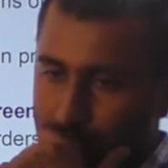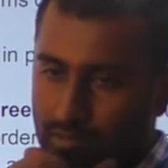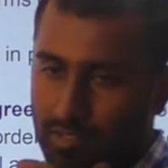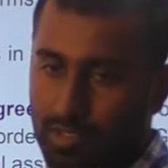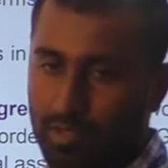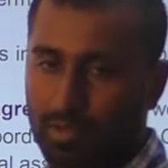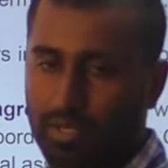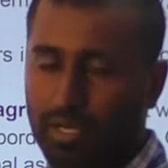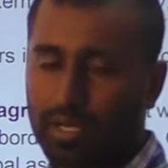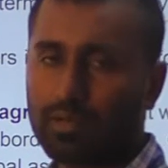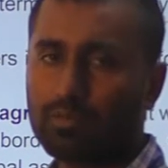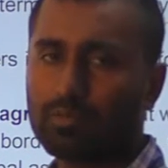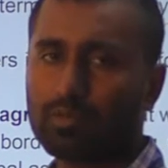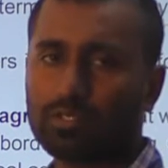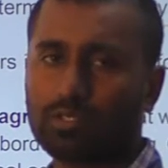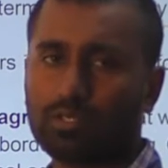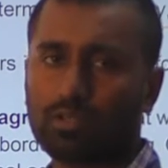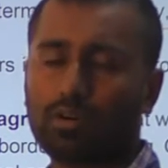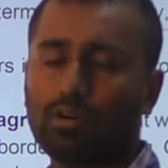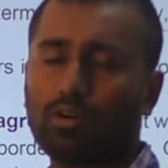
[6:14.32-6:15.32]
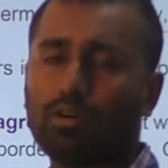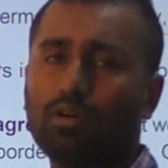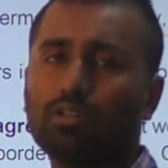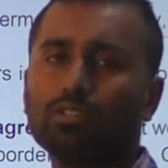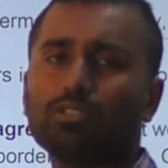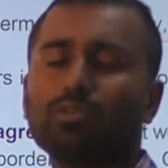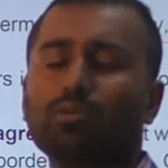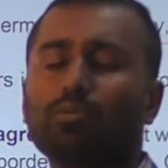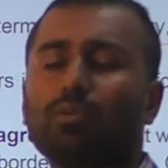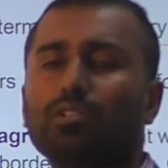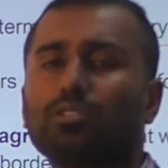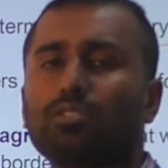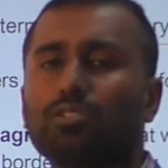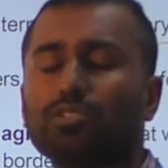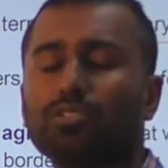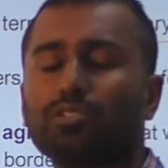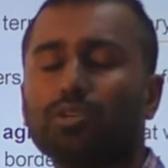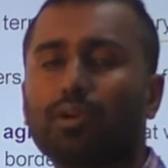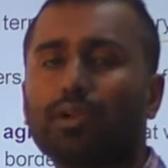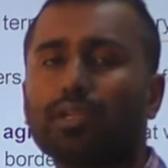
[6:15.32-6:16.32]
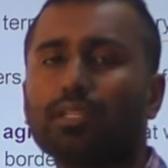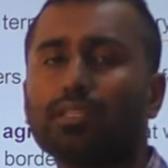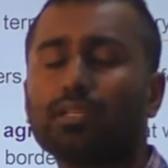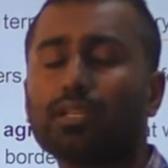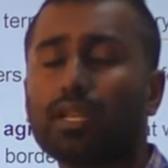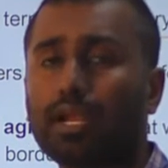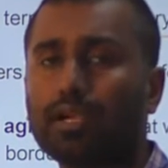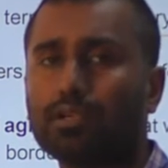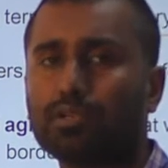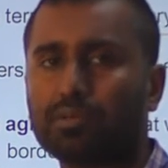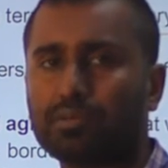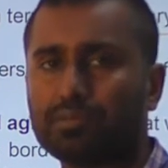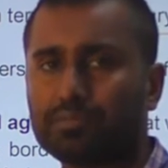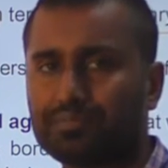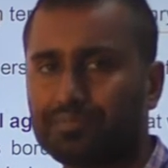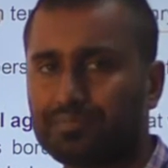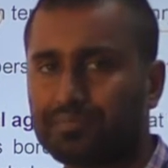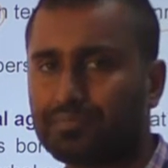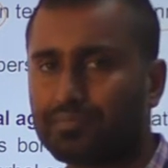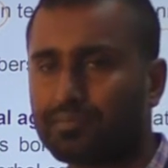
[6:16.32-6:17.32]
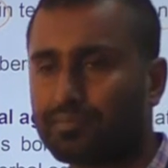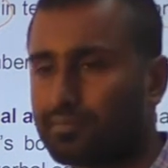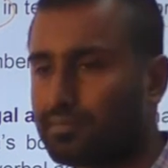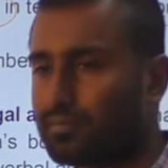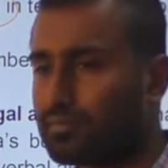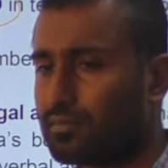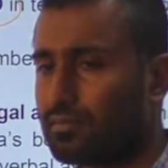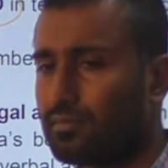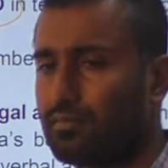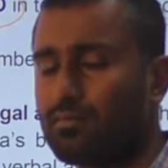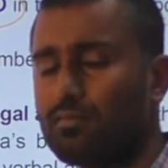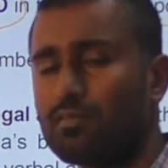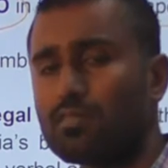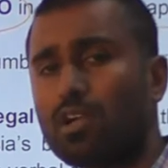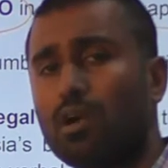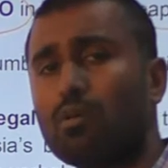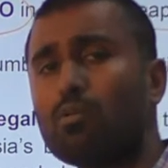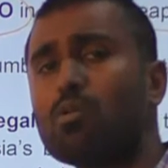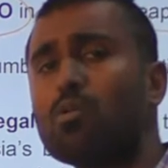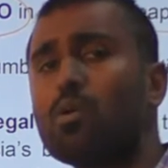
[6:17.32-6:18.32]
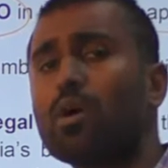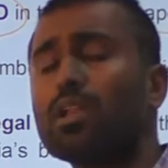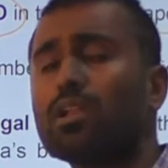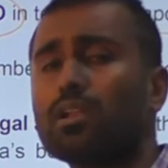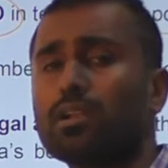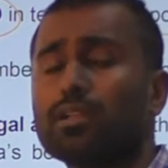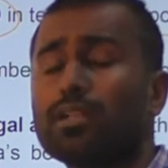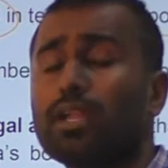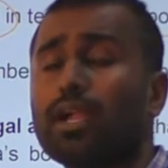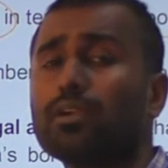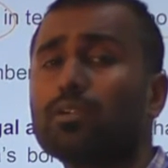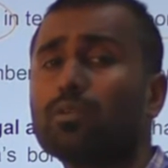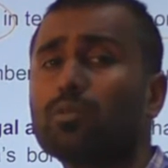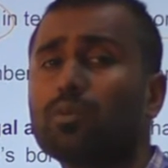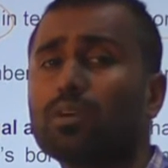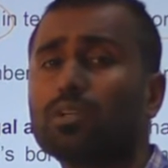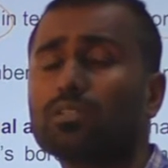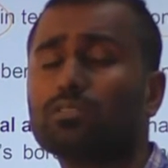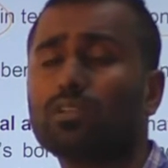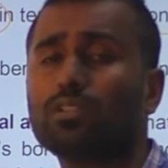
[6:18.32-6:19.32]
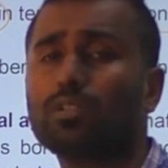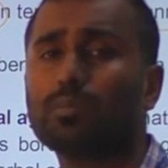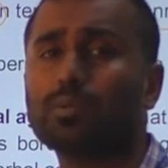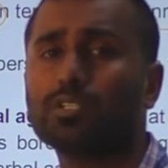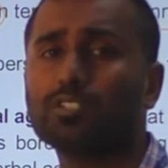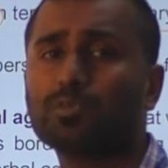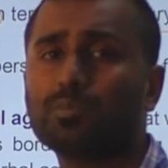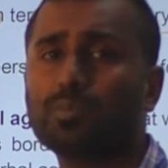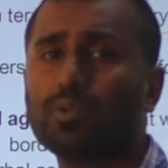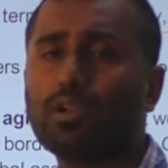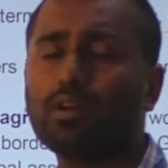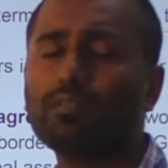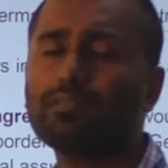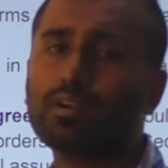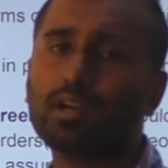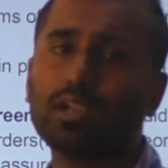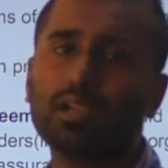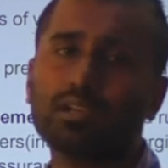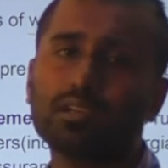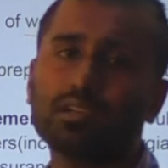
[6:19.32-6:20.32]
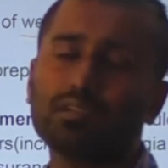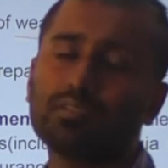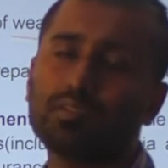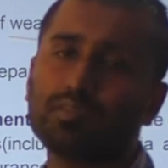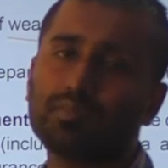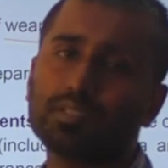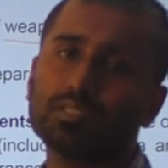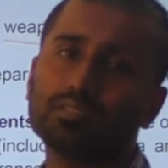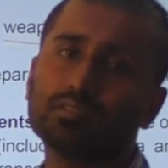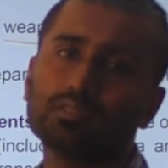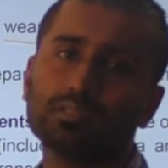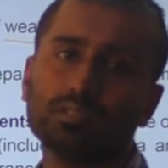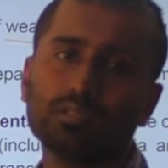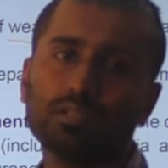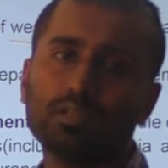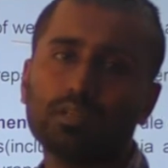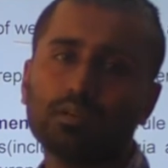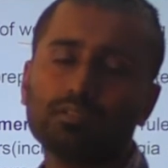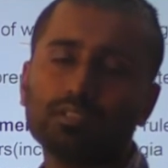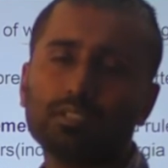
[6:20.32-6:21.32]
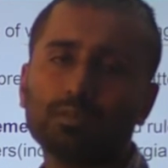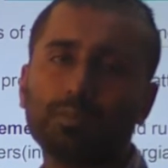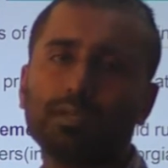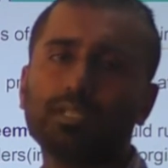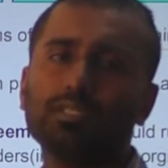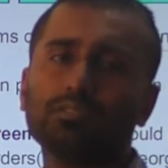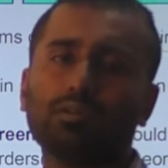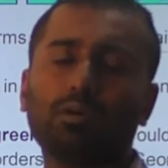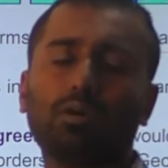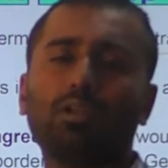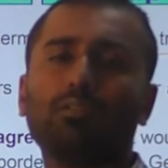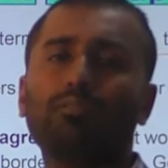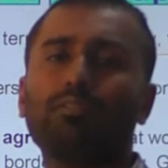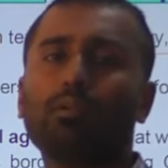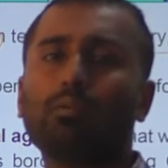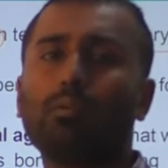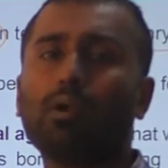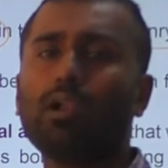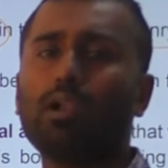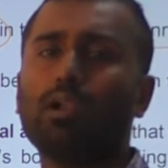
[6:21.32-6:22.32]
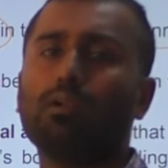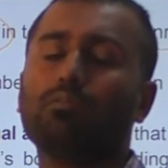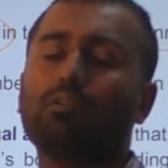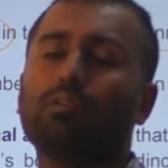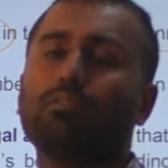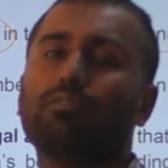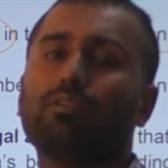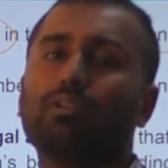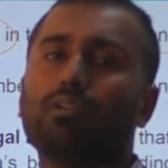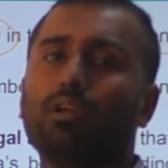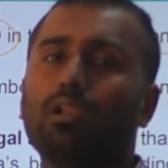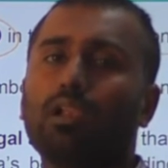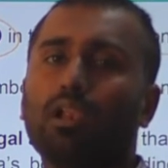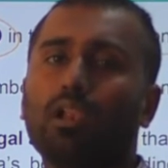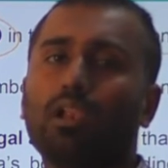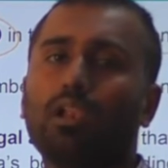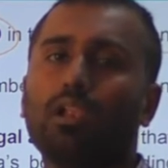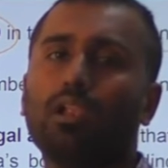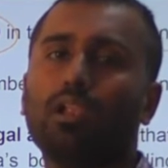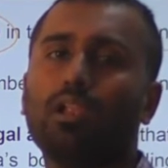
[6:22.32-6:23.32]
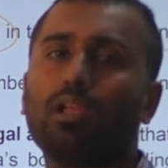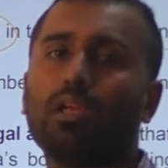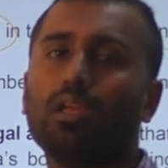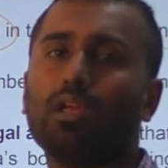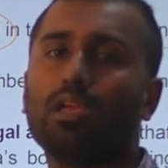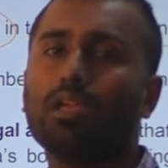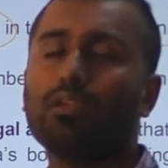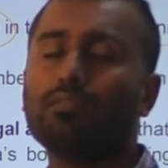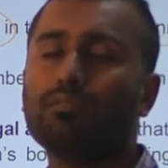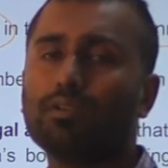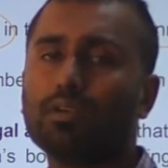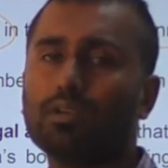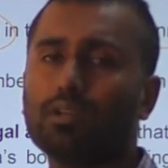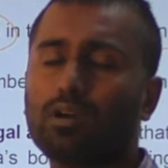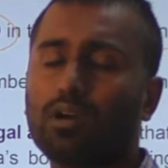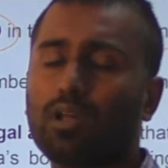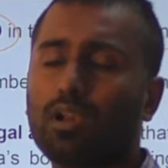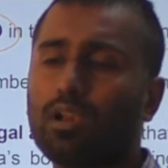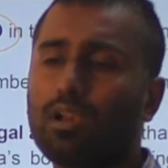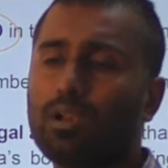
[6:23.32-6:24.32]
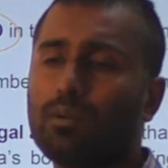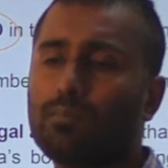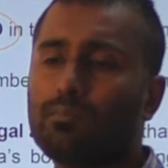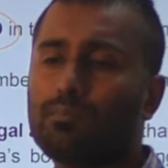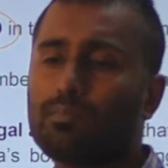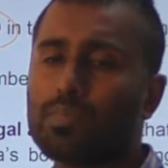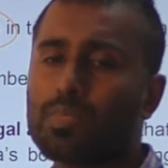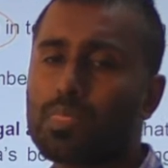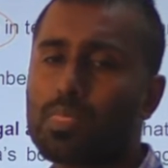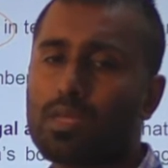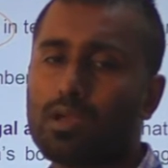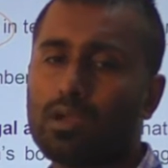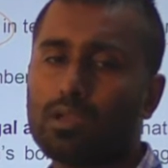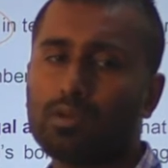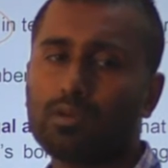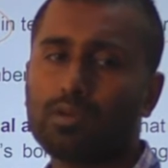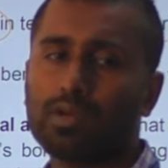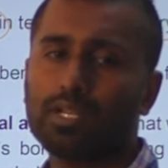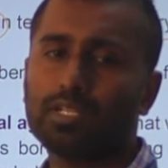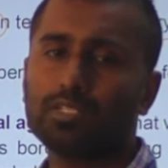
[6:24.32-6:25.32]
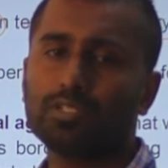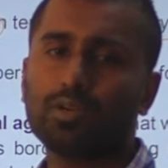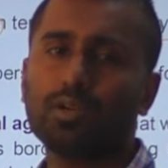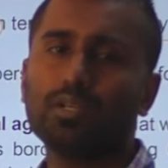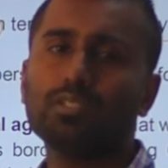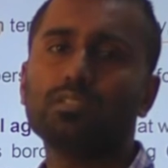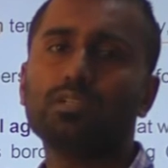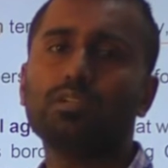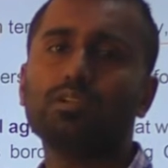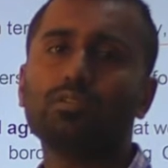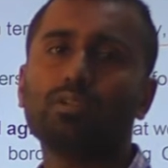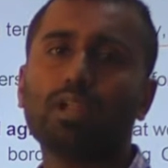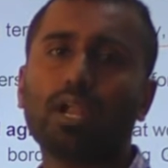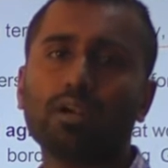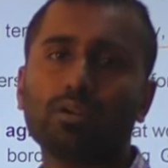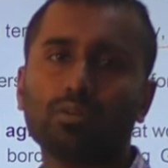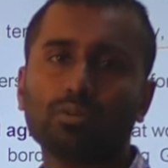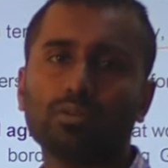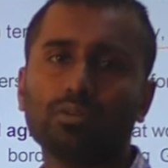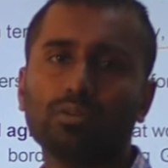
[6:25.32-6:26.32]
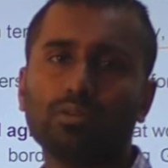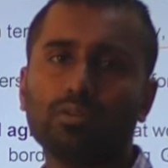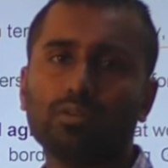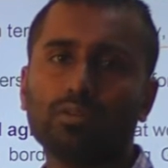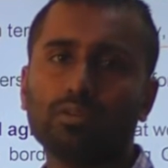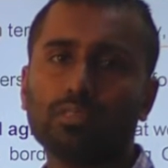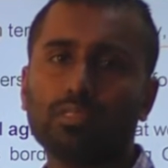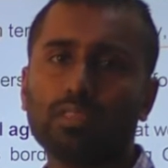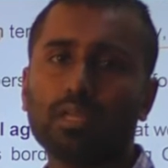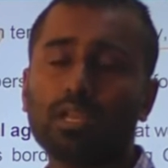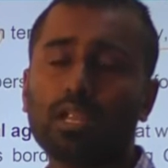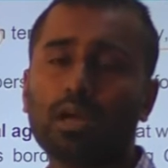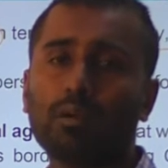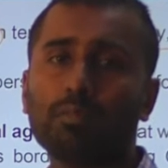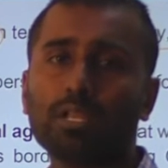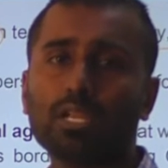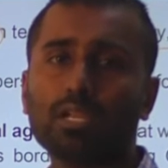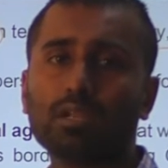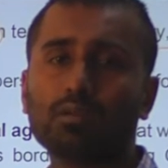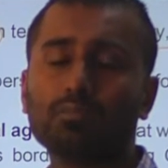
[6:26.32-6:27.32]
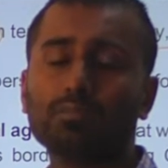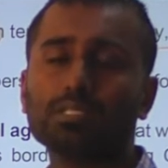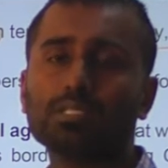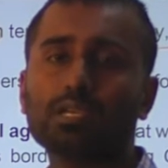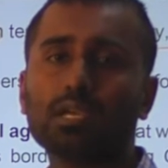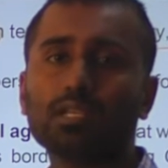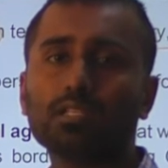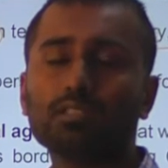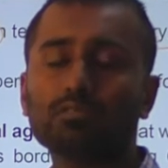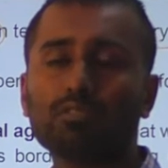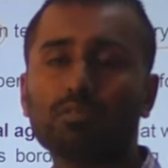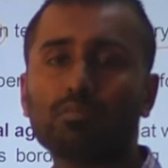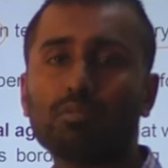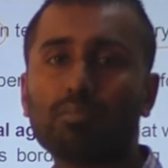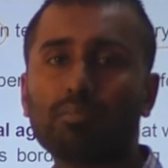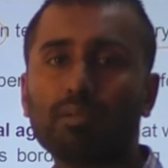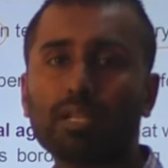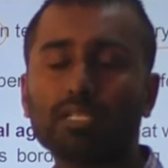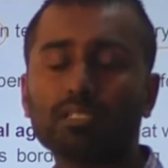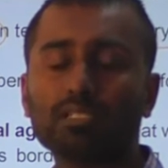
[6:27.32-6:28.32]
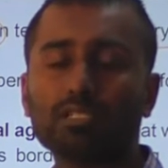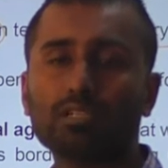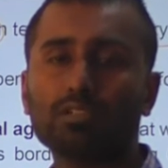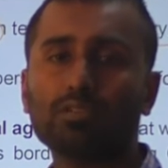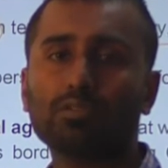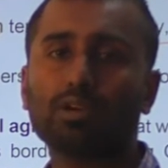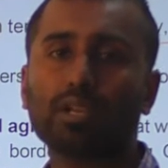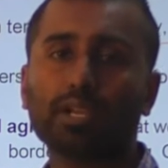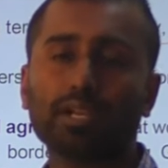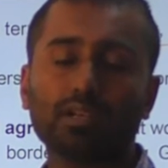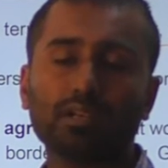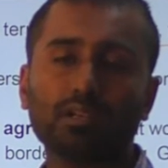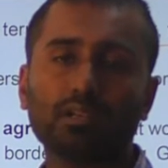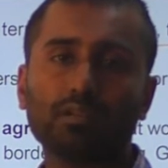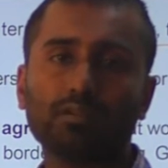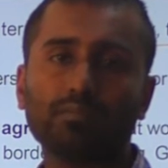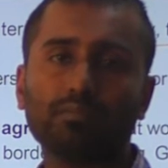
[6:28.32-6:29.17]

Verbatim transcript: Ukraine was also wants to join the NATO. However, NATO works on the principle of collective defense, which means all for one and one for all. If at all Ukraine joins into NATO, then American missiles will be placed in Ukraine.